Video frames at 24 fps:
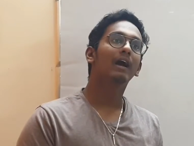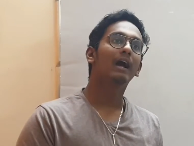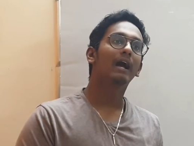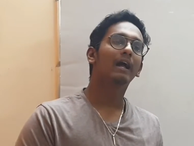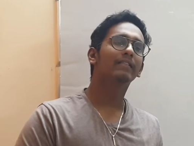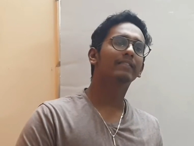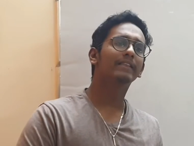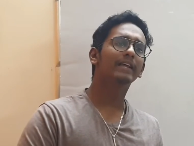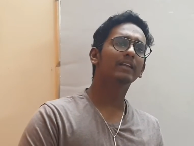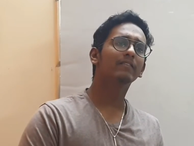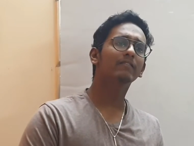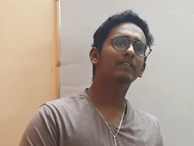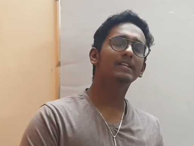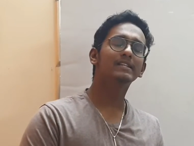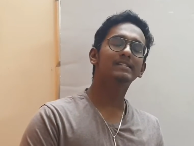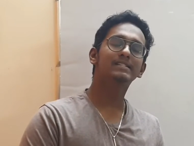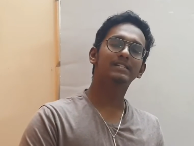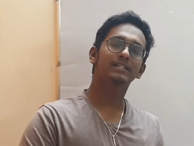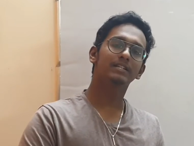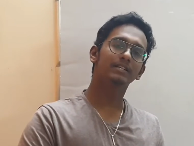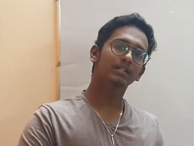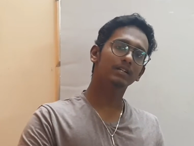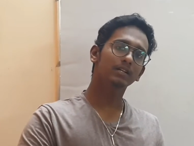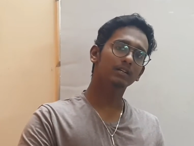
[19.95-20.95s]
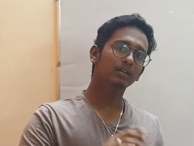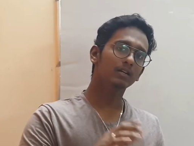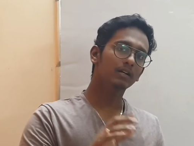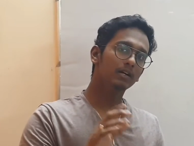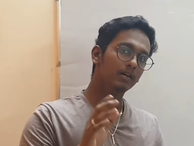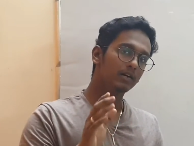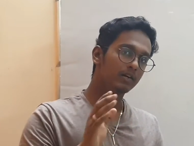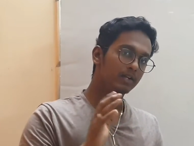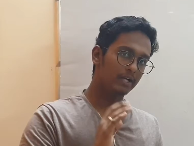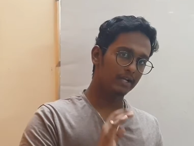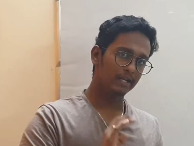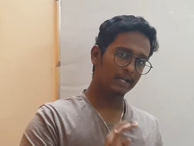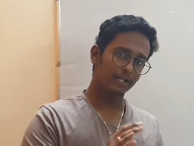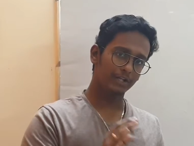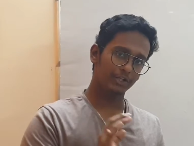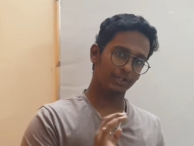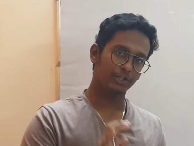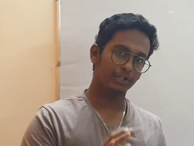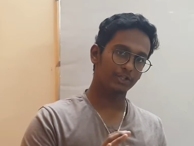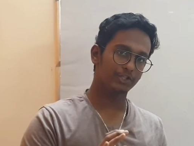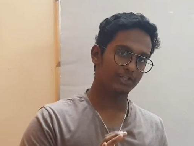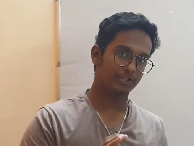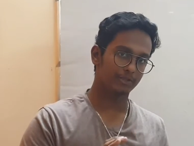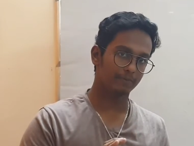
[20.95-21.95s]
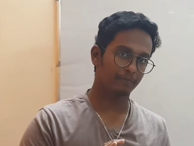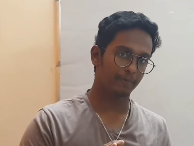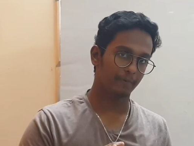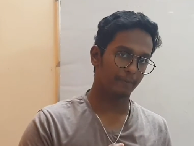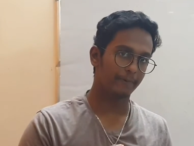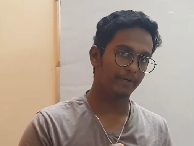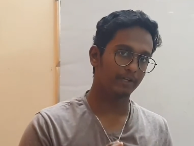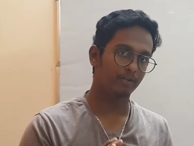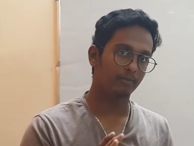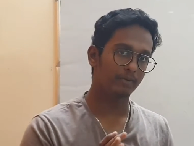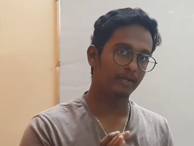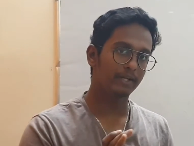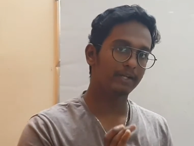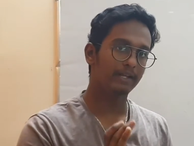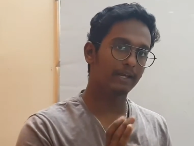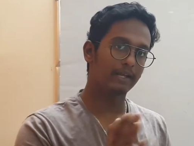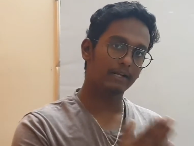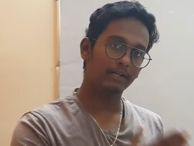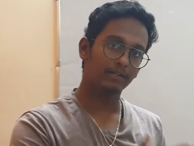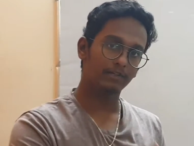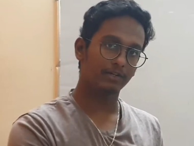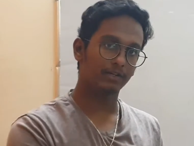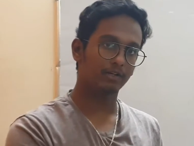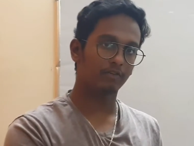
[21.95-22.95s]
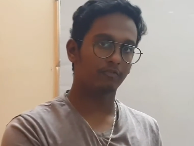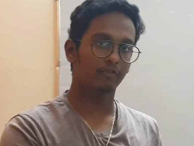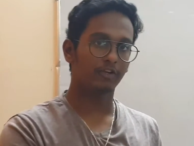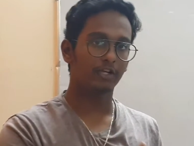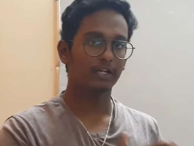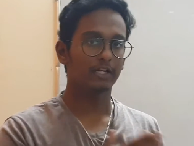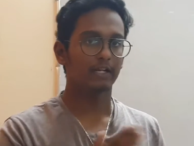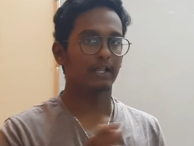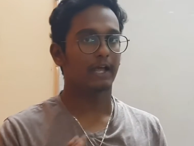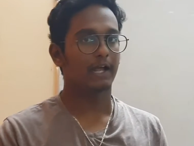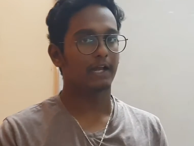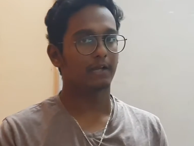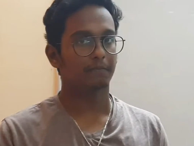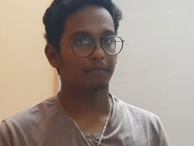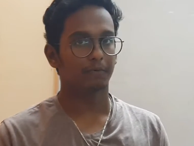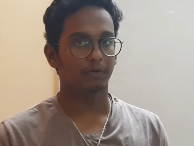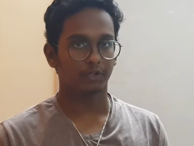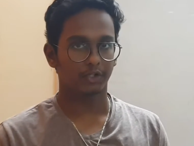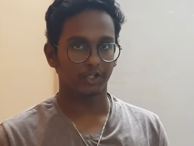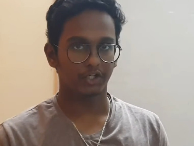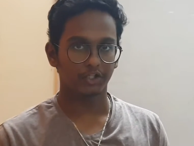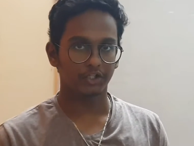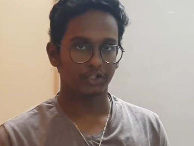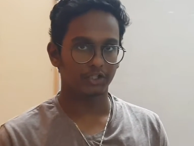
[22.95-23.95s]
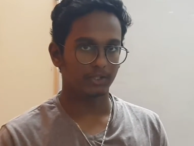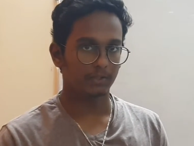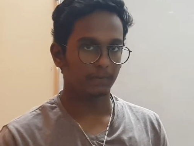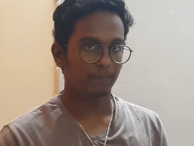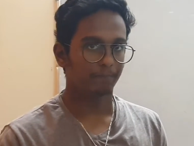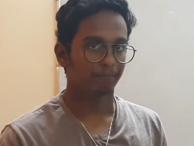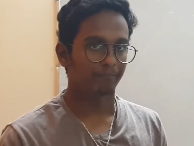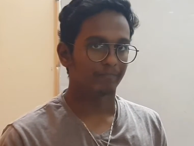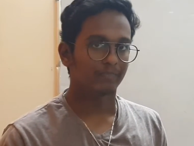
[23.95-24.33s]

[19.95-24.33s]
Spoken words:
And then we'll see the relationship between electric field and potential.